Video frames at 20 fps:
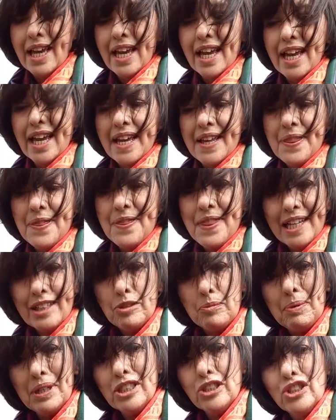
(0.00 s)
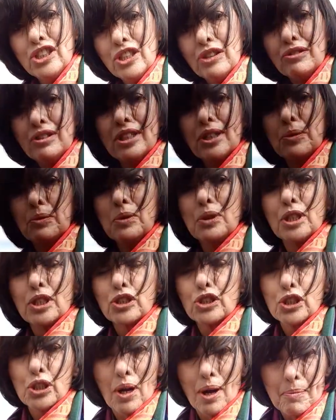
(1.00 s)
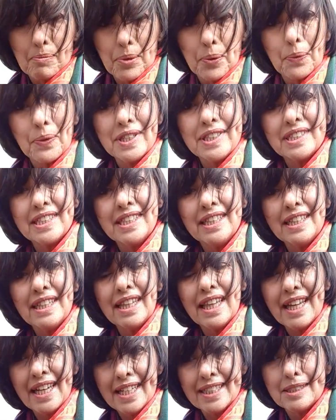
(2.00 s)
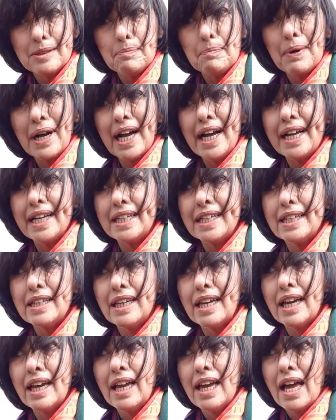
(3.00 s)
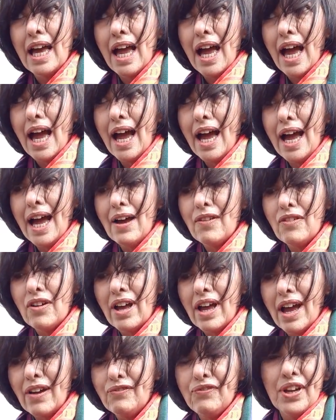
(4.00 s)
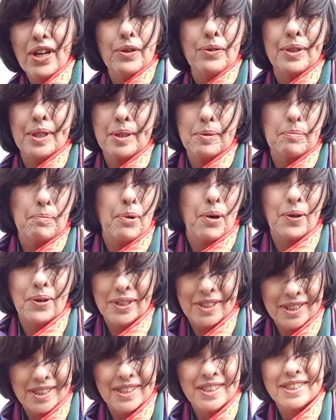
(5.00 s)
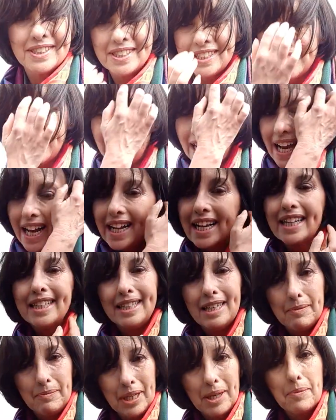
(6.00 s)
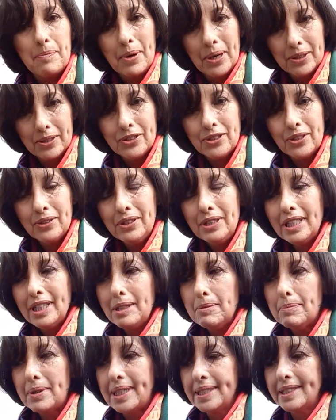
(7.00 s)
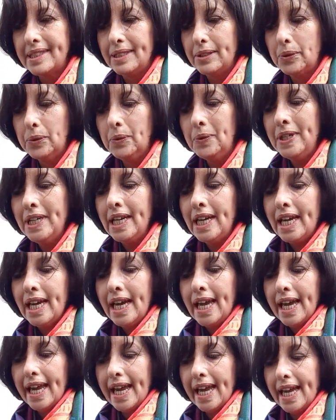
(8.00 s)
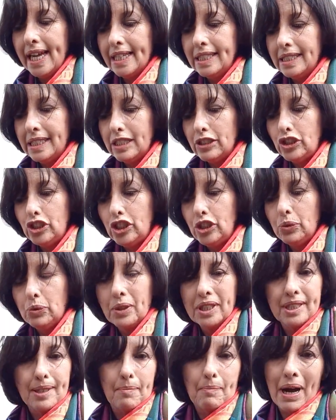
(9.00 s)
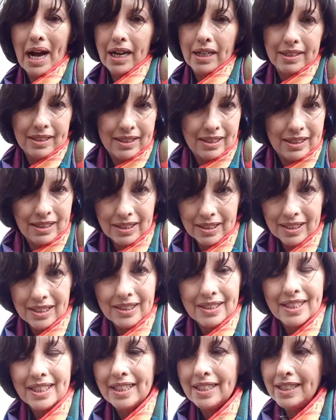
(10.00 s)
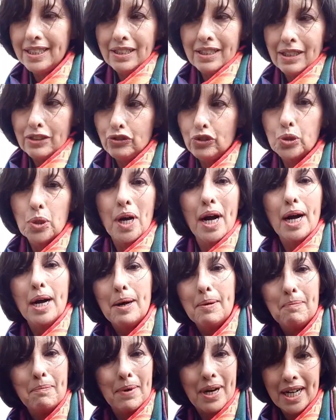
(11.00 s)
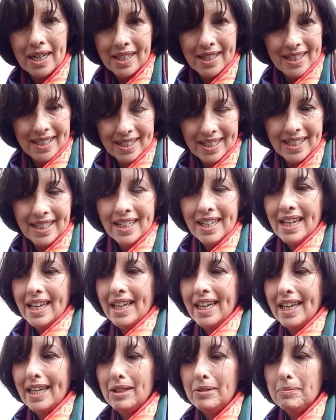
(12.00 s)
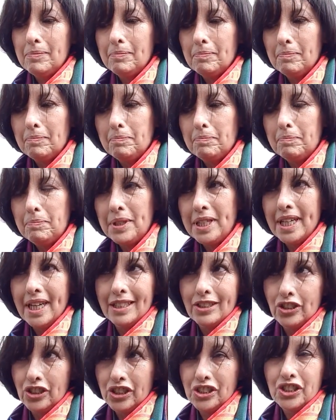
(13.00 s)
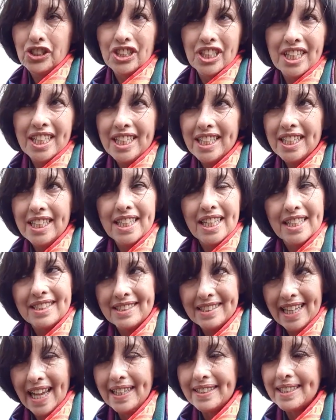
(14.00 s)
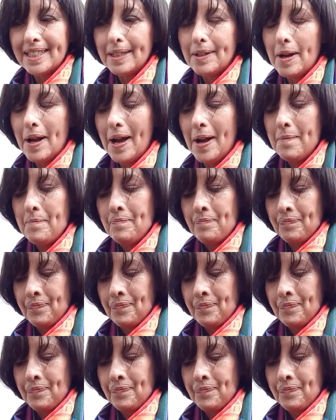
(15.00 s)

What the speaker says: And that particular workshop was led by a very important academic person in Brazil, and she was a master in drama, in PhD, etc.